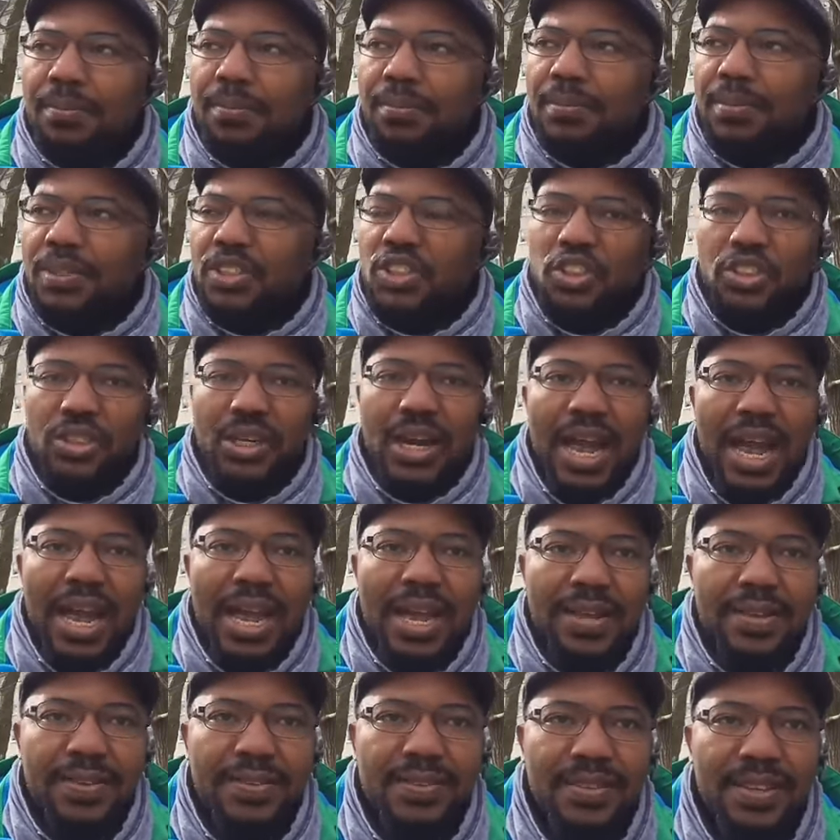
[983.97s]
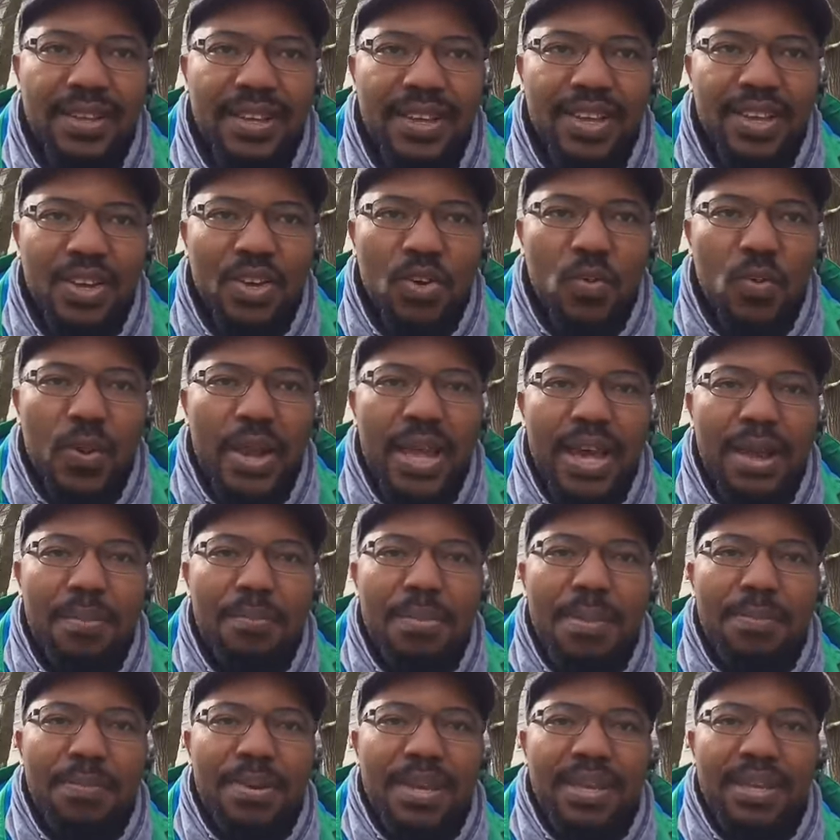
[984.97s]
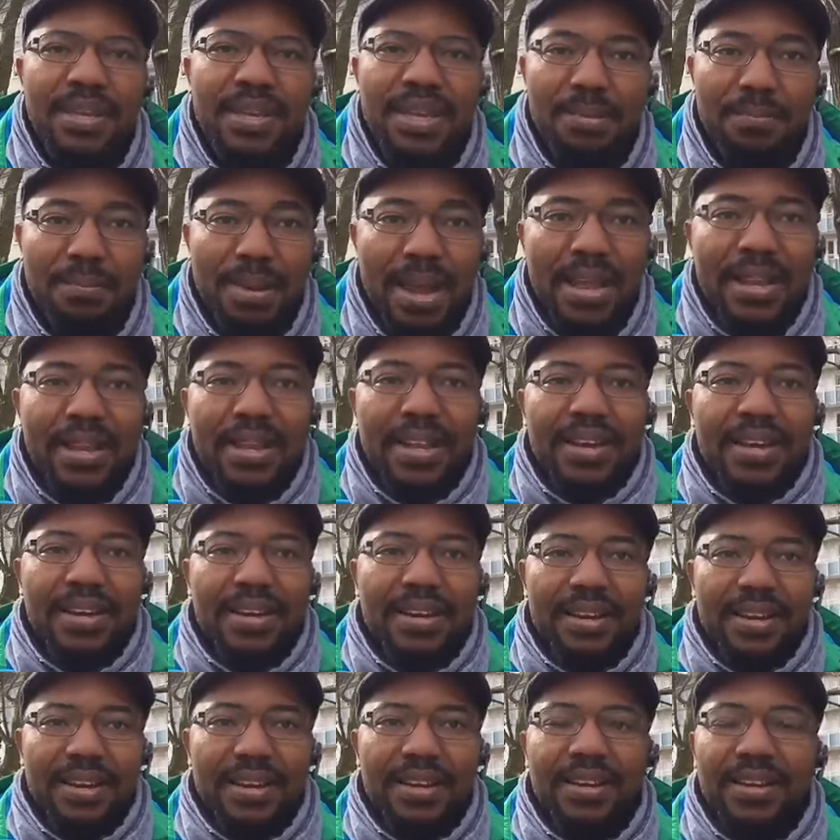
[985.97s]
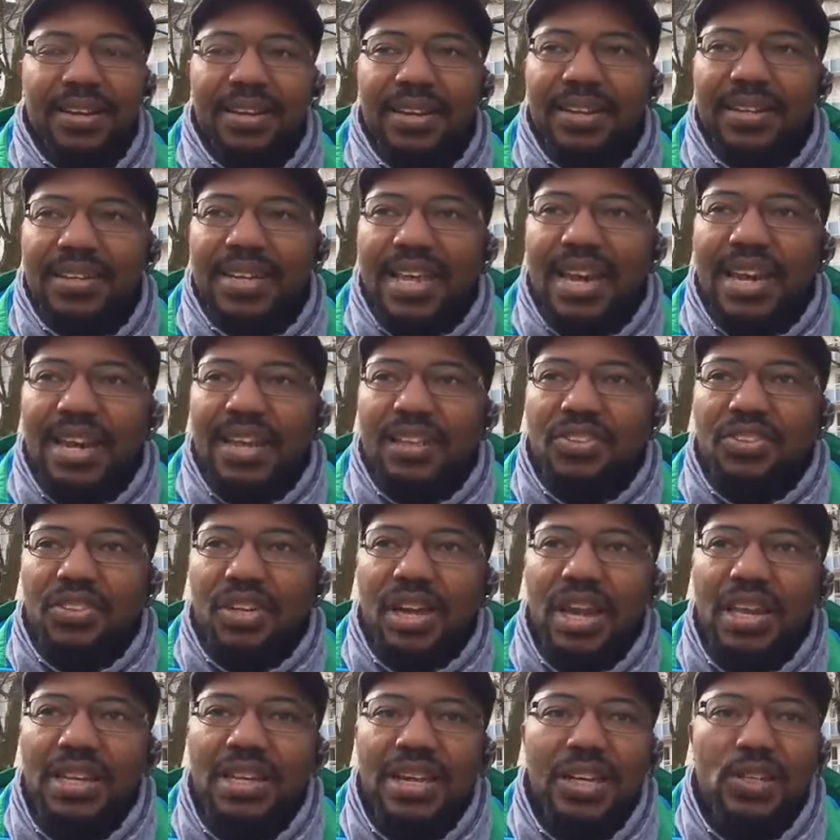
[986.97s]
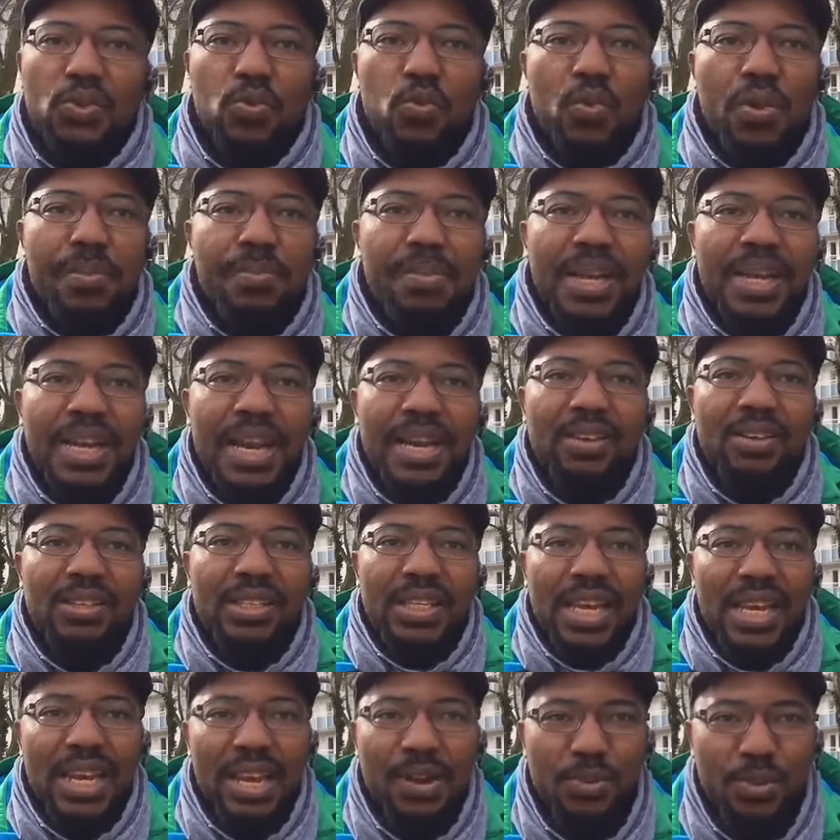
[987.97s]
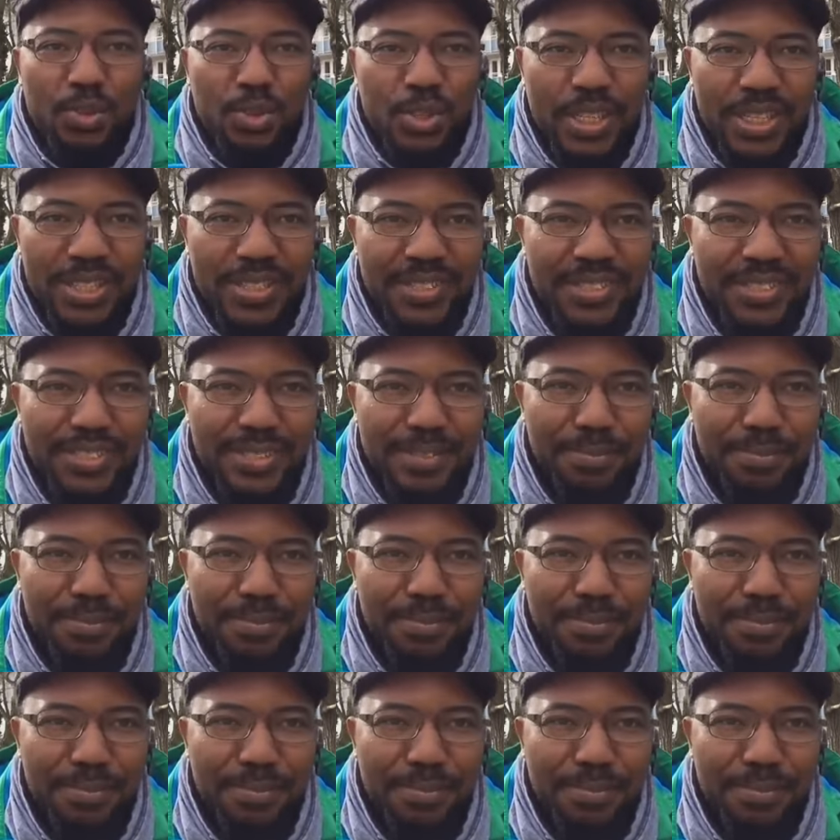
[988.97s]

shrines where maybe in my area there are shrines that women are not allowed to enter.